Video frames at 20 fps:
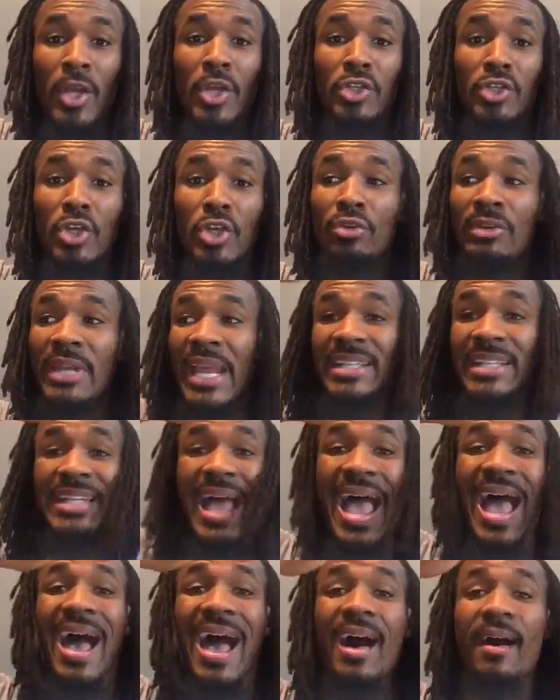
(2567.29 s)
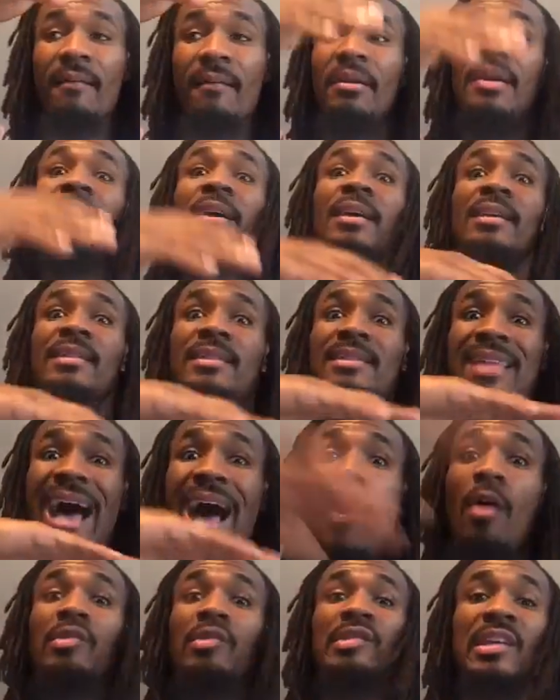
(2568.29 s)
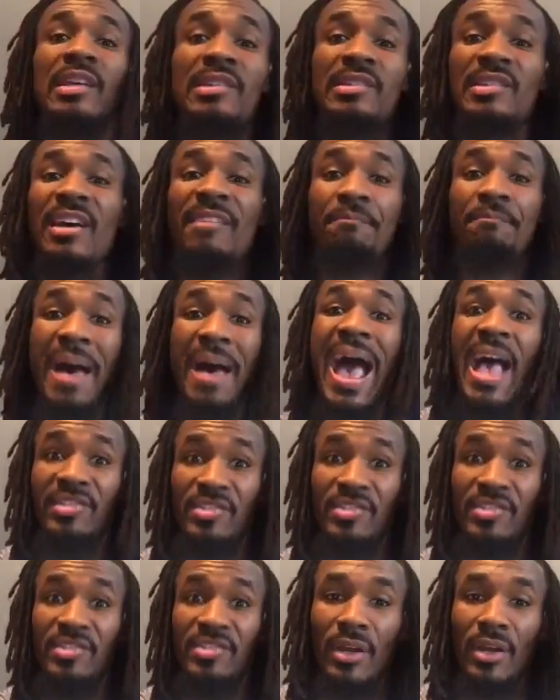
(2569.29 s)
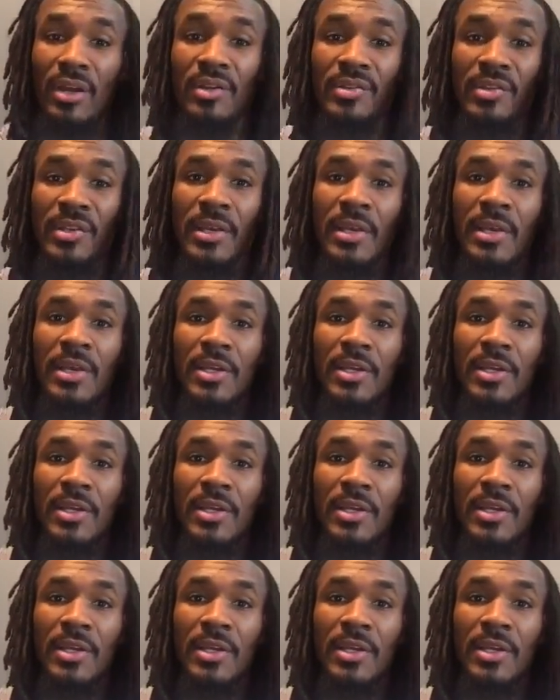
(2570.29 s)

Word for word: You need to have thousands of pastors